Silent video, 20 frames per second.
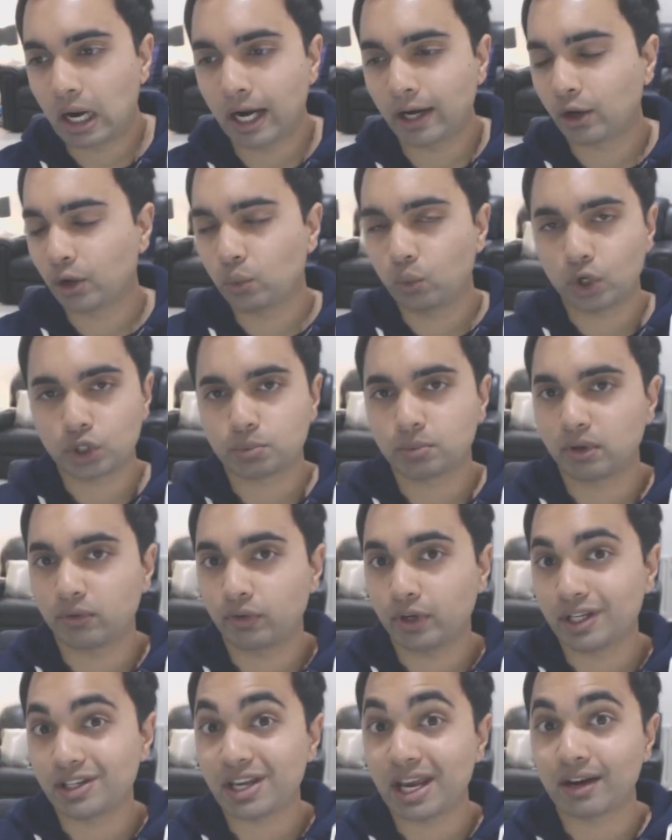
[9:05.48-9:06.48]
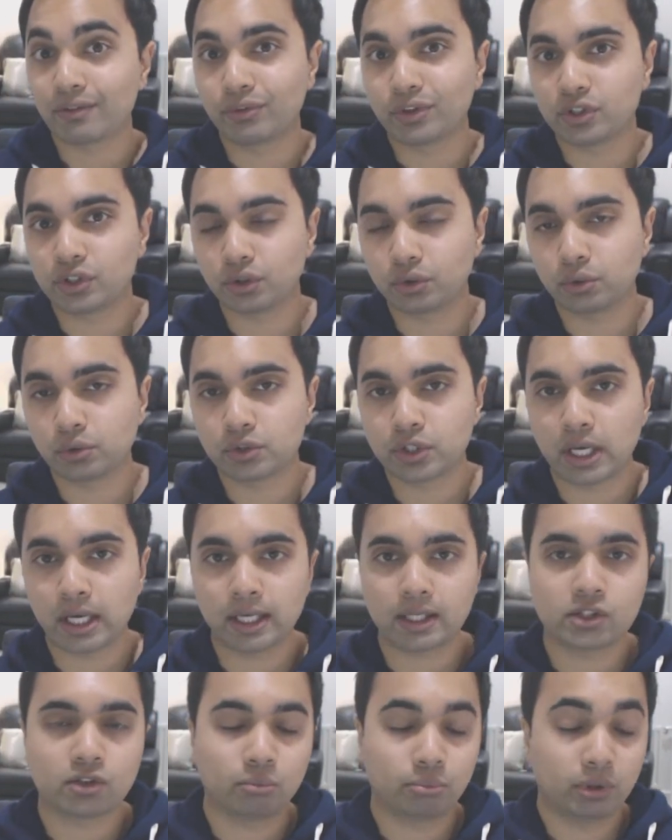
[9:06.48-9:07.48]
I don't wash my face every single
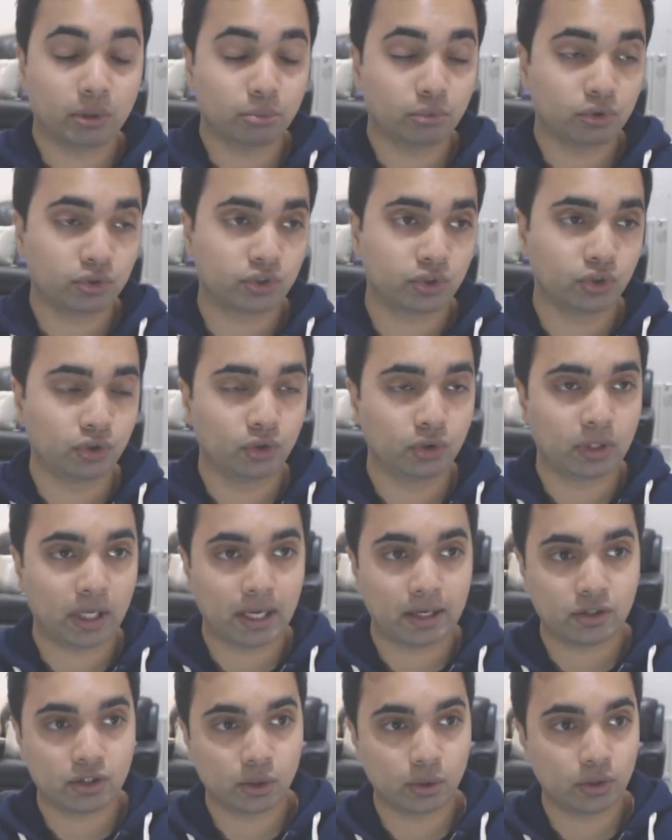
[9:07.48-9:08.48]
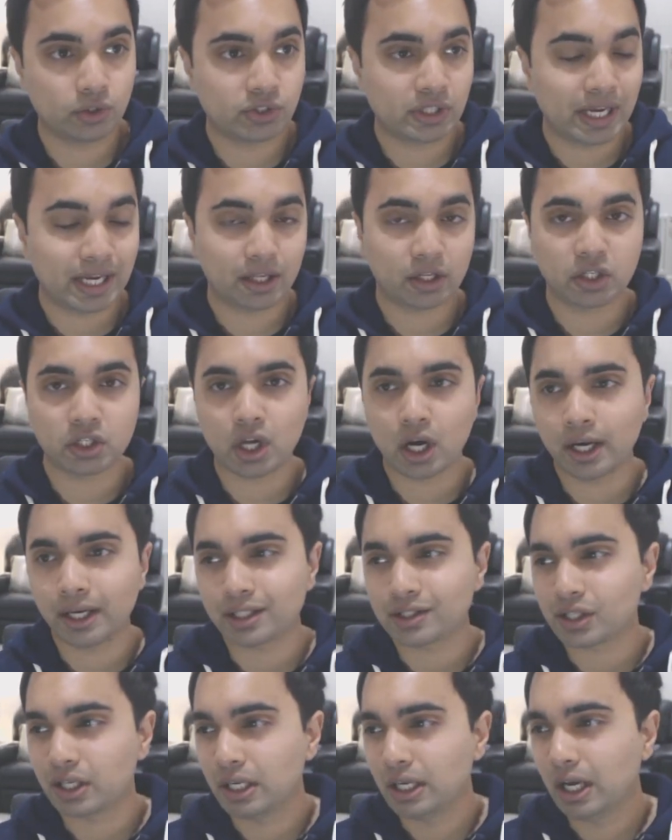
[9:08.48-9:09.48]
day. Some people do. They do it day and
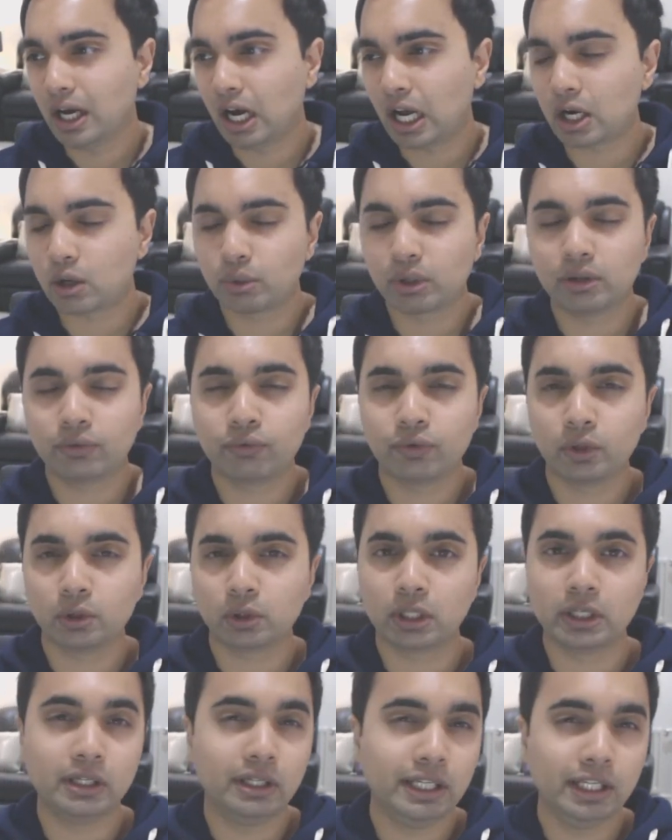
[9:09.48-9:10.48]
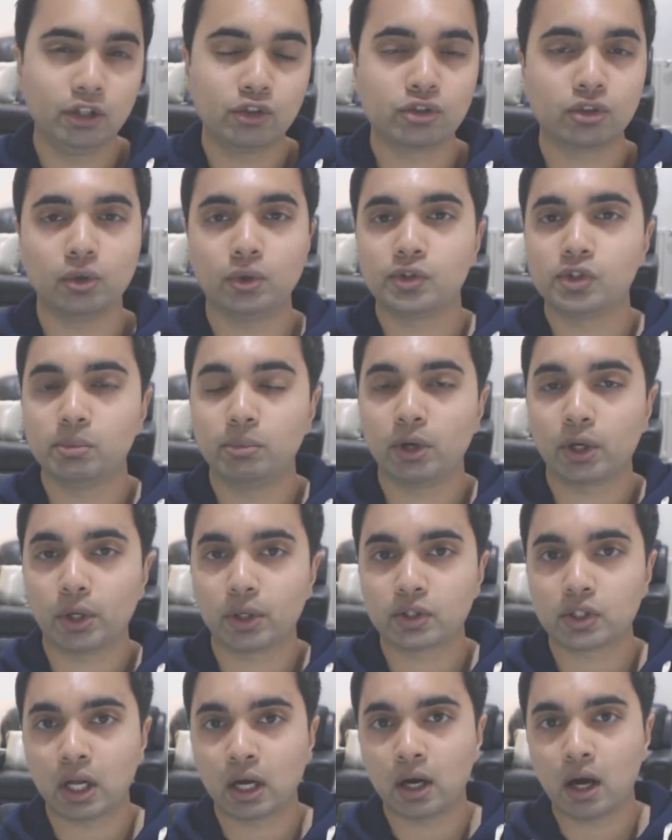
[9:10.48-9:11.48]
night. I don't really feel the need to, to be
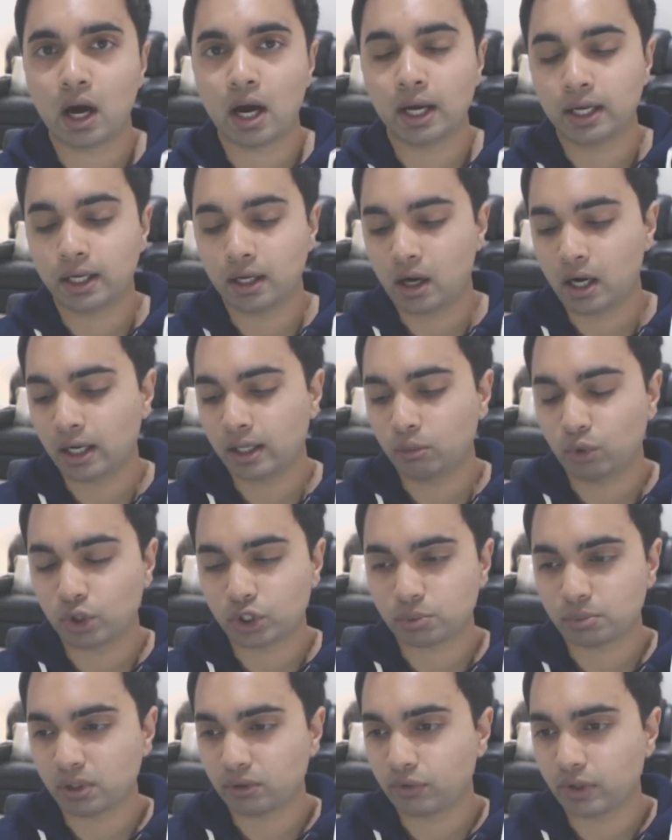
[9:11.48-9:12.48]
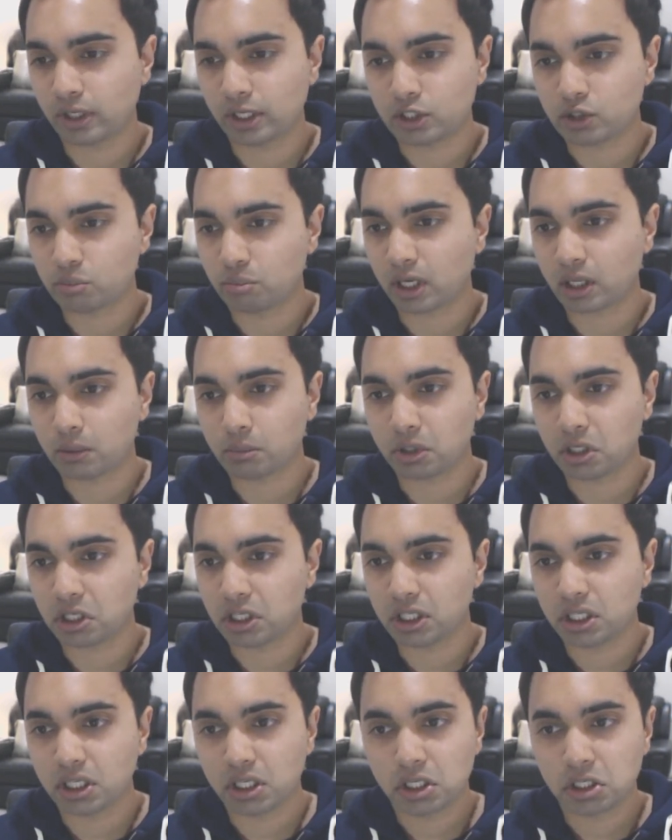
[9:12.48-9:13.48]
honest. I, I, I wash my face
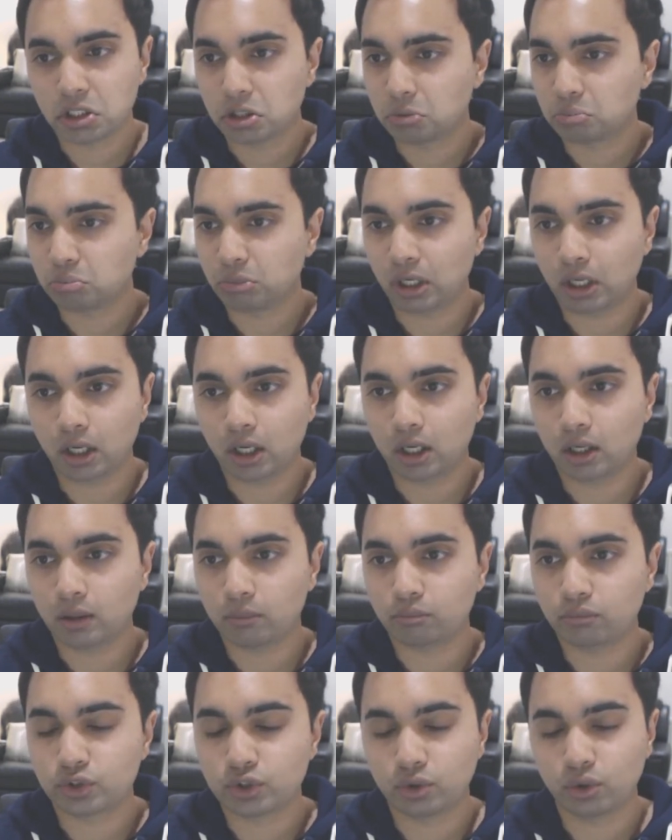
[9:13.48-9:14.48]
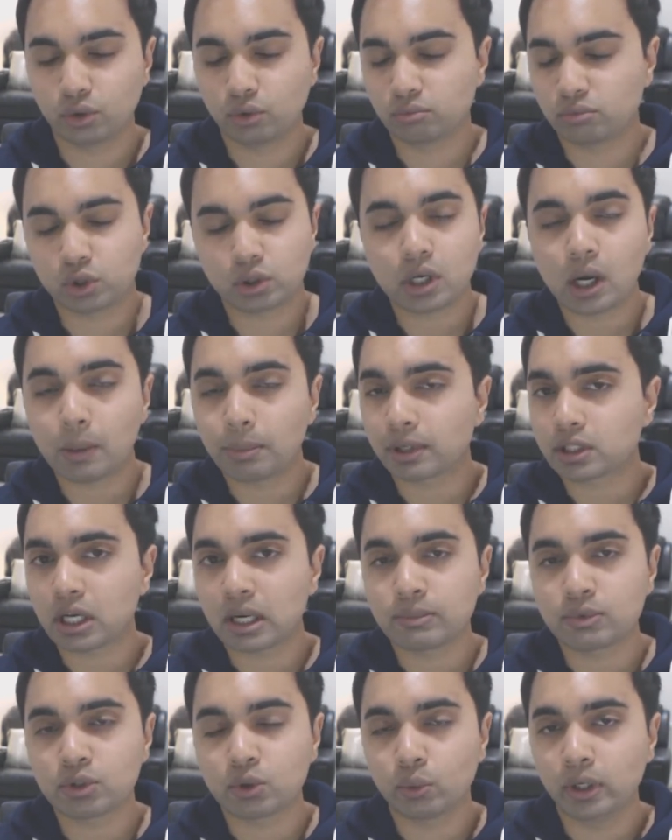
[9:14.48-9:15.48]
maybe um, two, a couple of
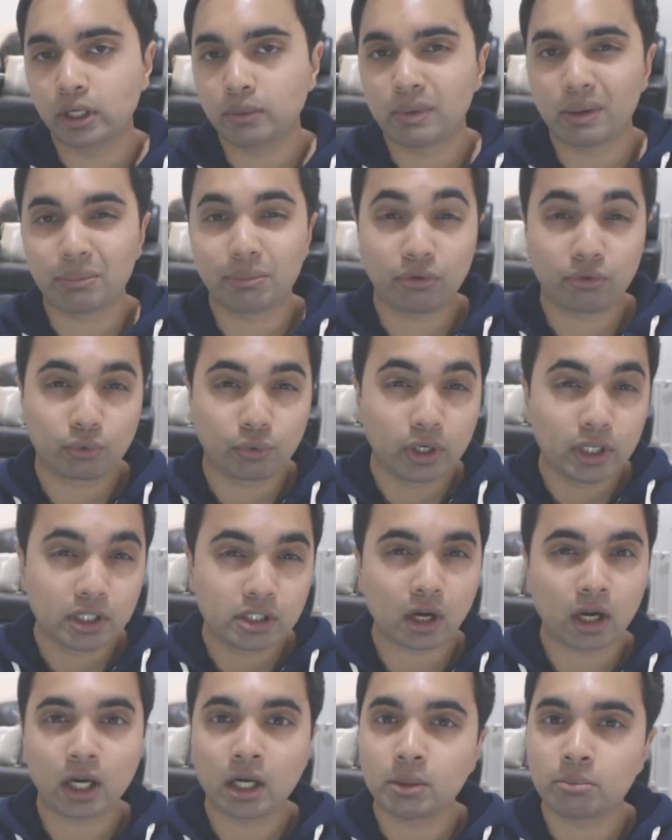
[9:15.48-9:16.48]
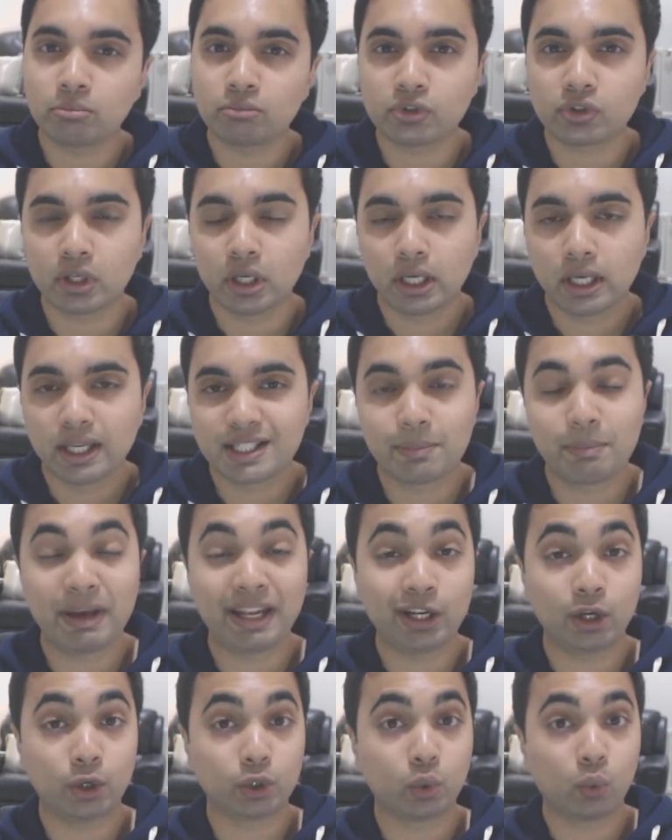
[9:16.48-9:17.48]
times a week, maybe three times,
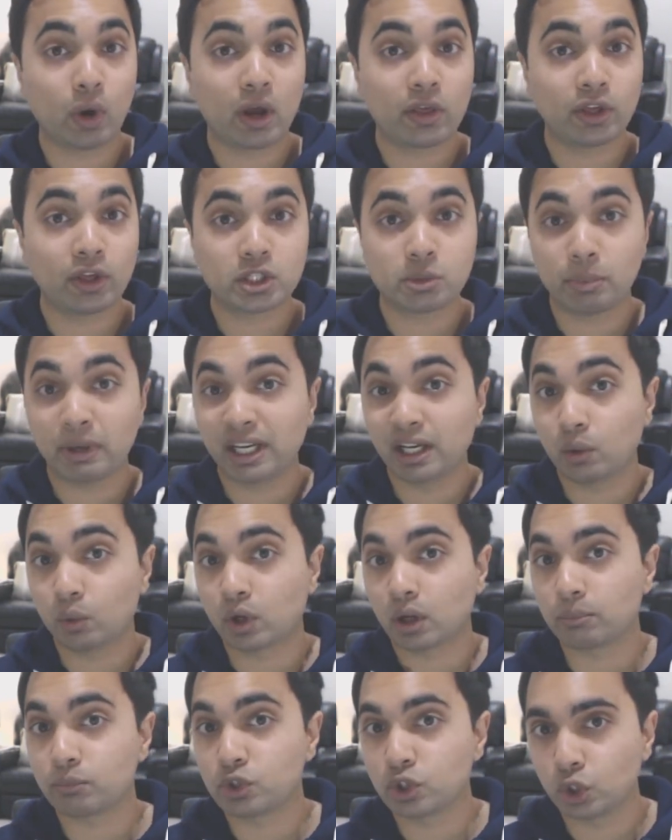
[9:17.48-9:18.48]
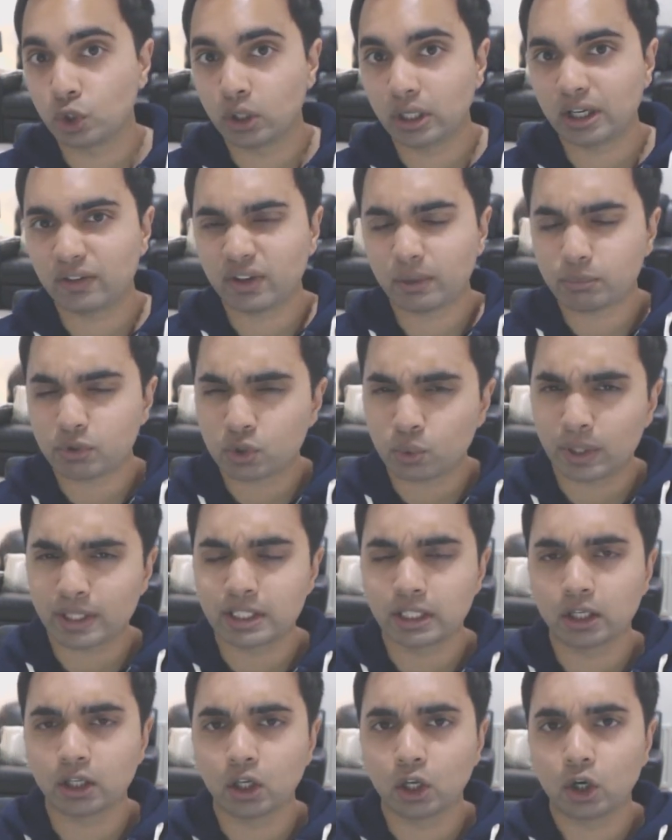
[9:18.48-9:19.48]
depending on the weather, depending on what I'm doing, if I'm
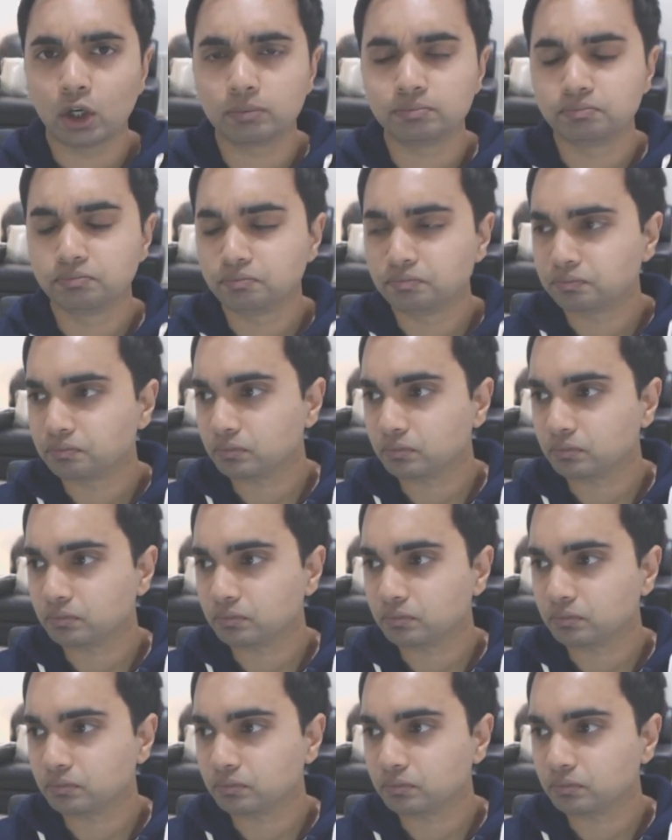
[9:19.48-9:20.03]
sweating a lot.